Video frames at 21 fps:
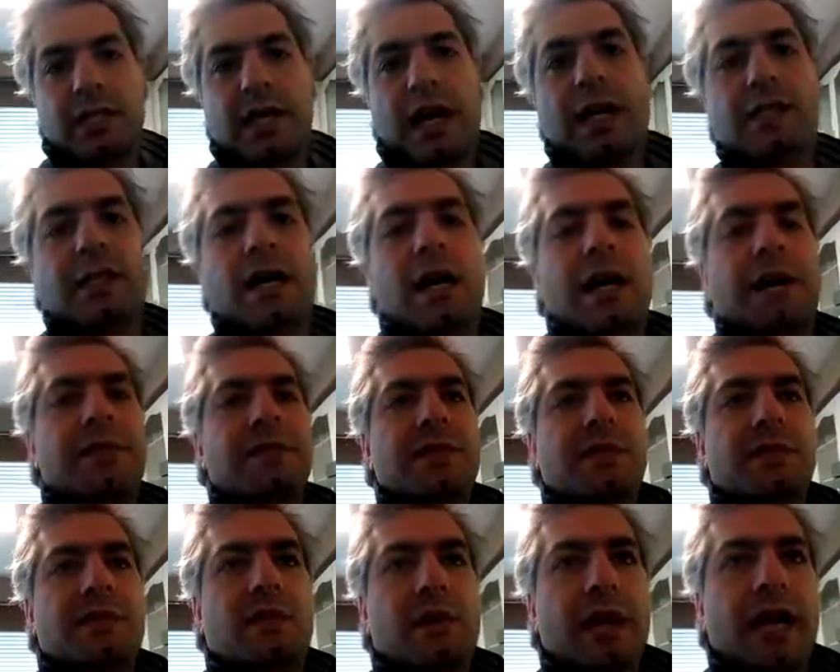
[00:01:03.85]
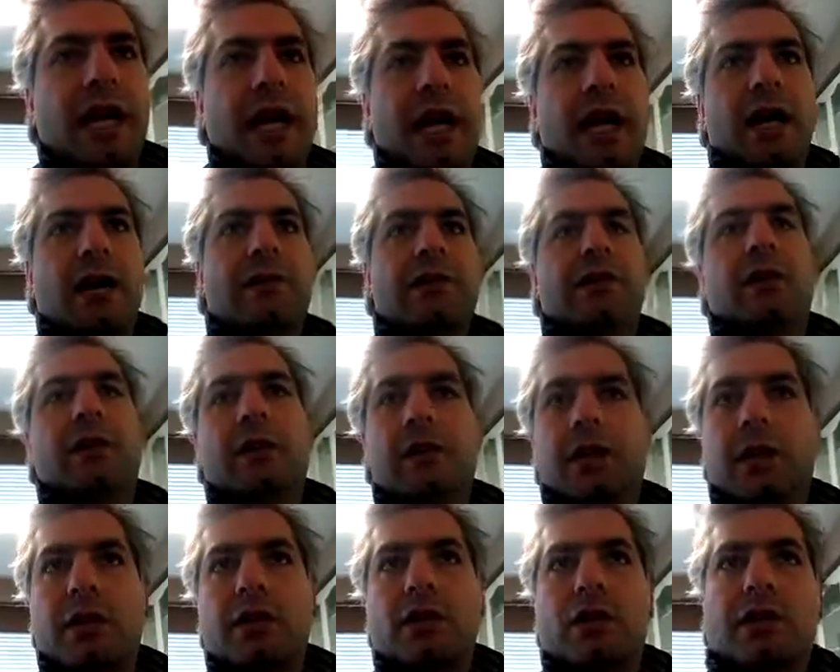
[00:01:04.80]
at times when I have
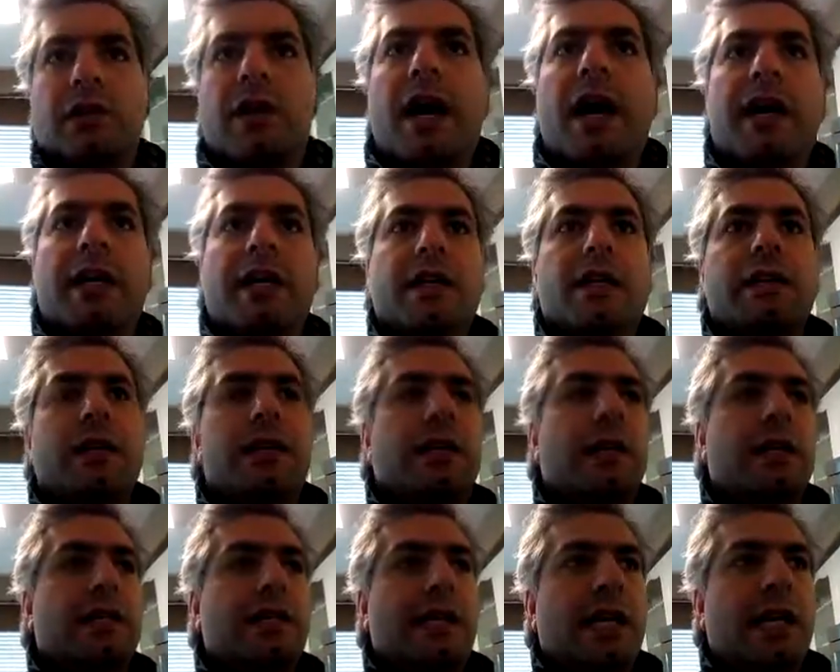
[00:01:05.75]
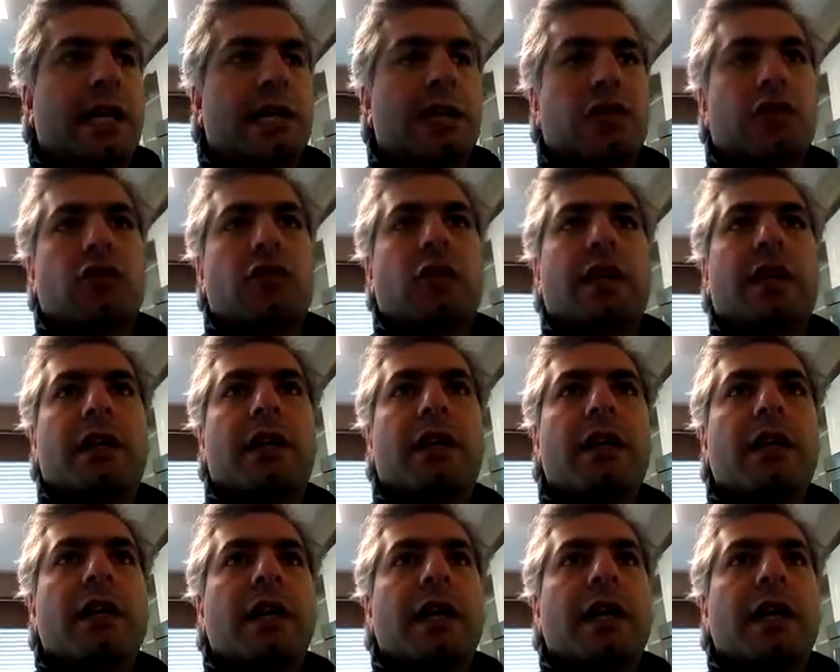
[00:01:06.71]
like sort of high candida, I take this drink,